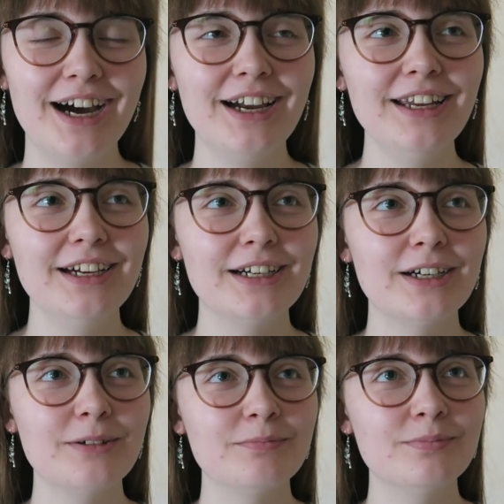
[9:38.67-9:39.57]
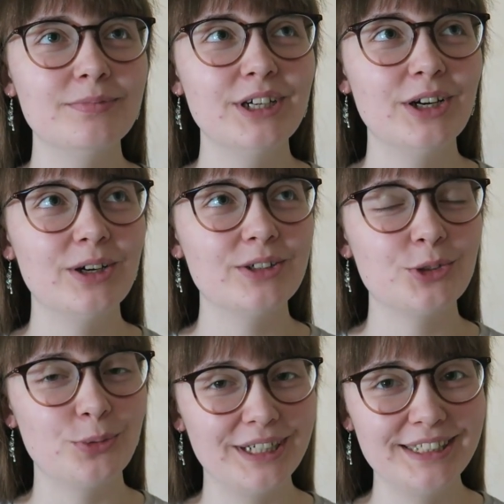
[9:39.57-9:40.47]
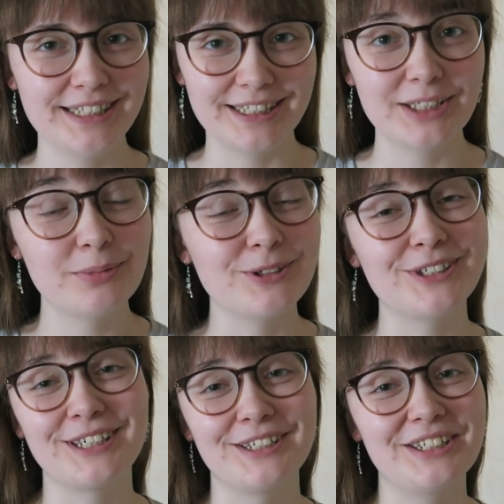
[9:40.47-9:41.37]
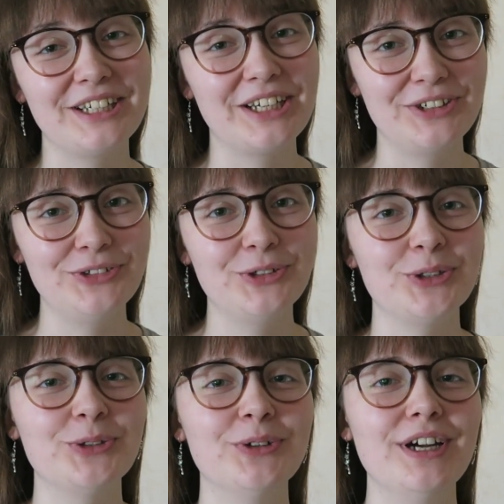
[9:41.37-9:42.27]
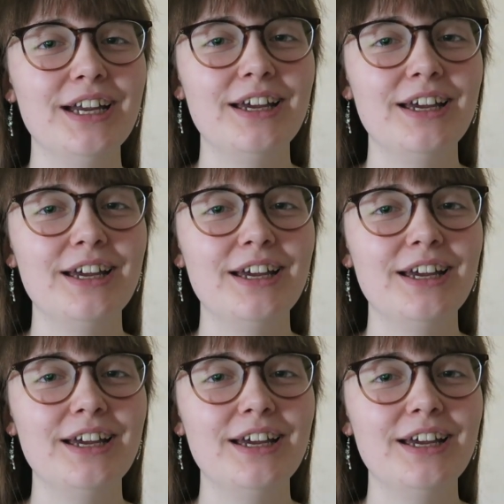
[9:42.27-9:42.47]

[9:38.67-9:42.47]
I am 26% into